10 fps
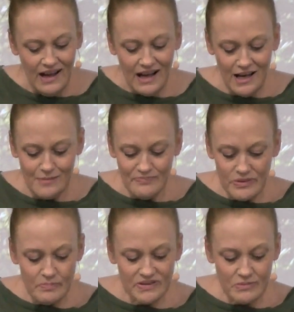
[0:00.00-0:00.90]

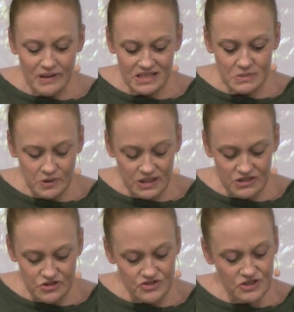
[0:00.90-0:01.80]
But the best one
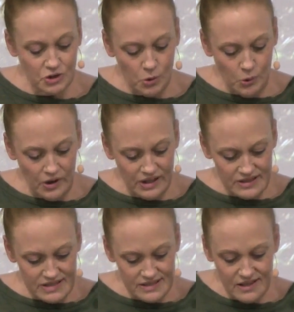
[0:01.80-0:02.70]
is just a
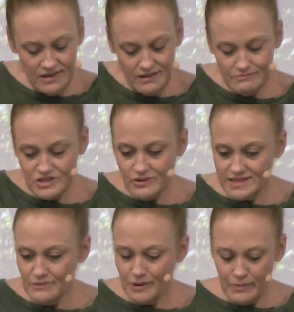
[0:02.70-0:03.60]
chorus. So
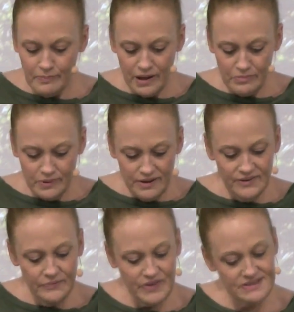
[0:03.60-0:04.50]
as I wrap up,
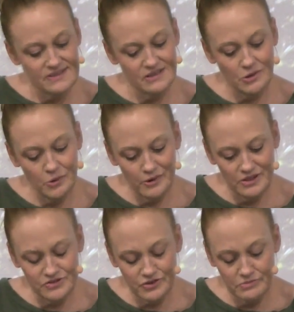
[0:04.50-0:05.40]
this is a
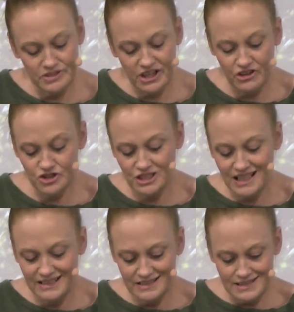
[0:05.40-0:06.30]
chorus from Tasha
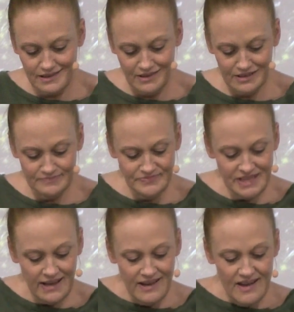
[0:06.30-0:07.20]
Layton's song.
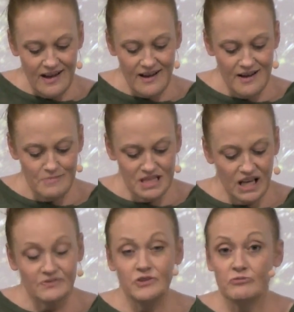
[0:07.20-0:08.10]
A
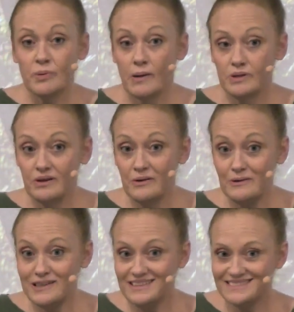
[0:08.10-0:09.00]
lot of you have probably
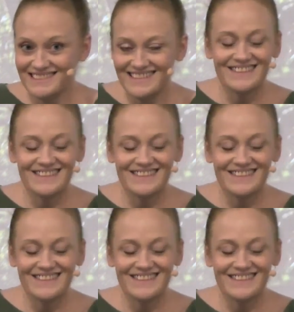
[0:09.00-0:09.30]
heard it.